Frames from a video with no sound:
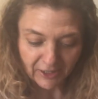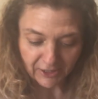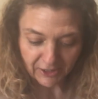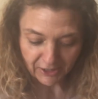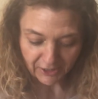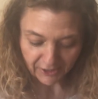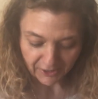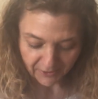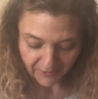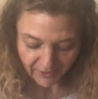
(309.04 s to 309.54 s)
to
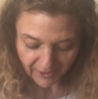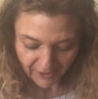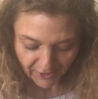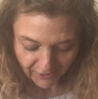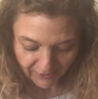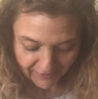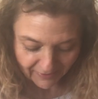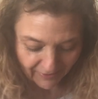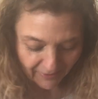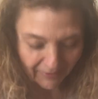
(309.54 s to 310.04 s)
do.
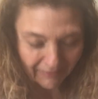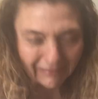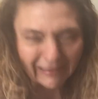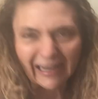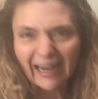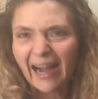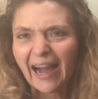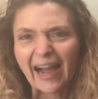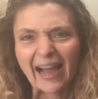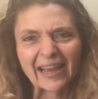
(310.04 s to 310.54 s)
So
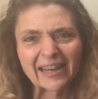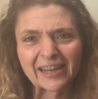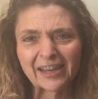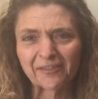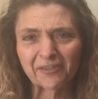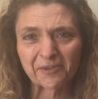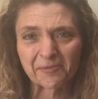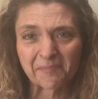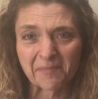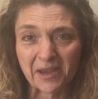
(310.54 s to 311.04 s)
I
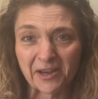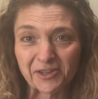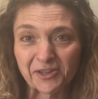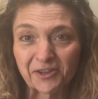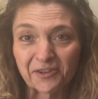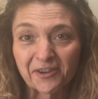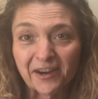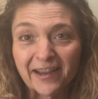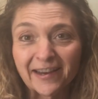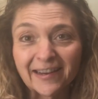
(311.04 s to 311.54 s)
never
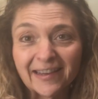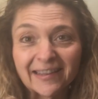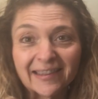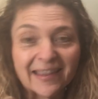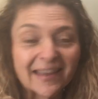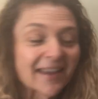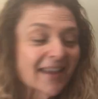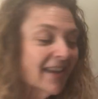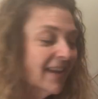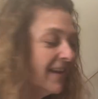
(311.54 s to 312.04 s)
measure
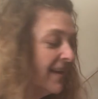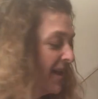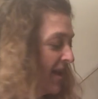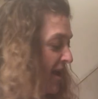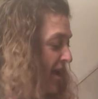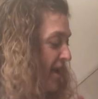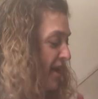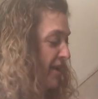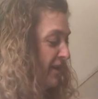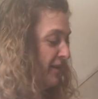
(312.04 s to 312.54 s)
anything,
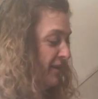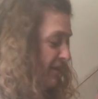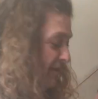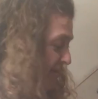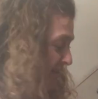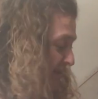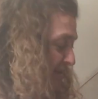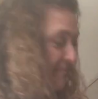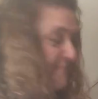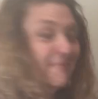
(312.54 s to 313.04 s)

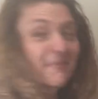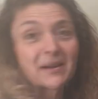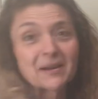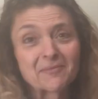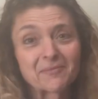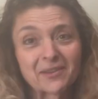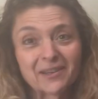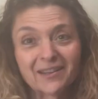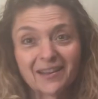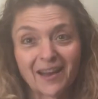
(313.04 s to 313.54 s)
but
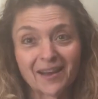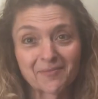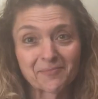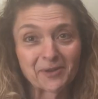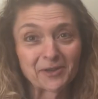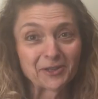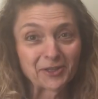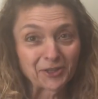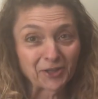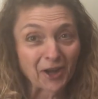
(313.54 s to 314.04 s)

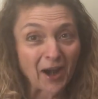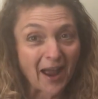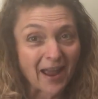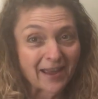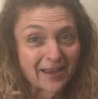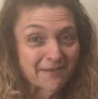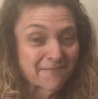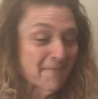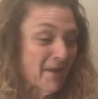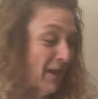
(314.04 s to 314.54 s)
I'm gonna try
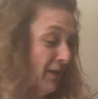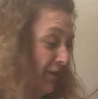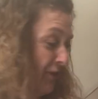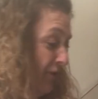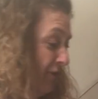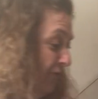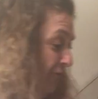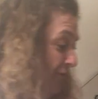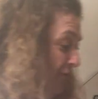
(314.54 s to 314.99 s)
and measure